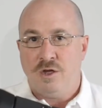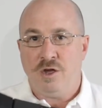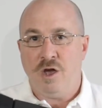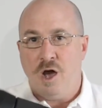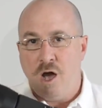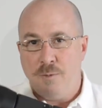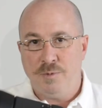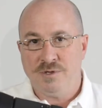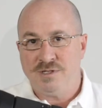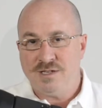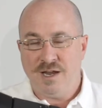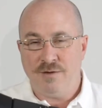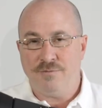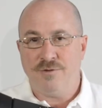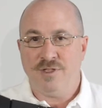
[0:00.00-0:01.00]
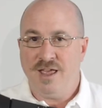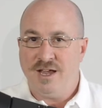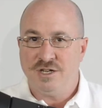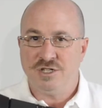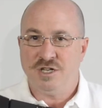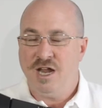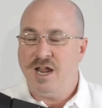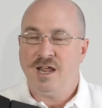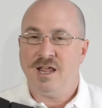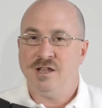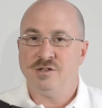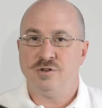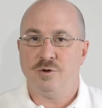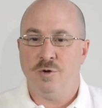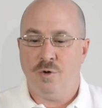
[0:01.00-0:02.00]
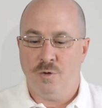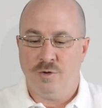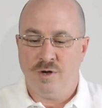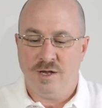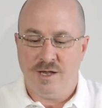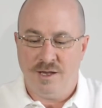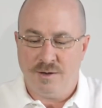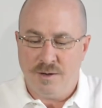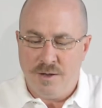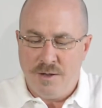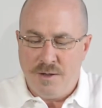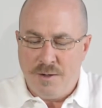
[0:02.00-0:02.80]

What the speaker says: compensate for that shake as you're holding it.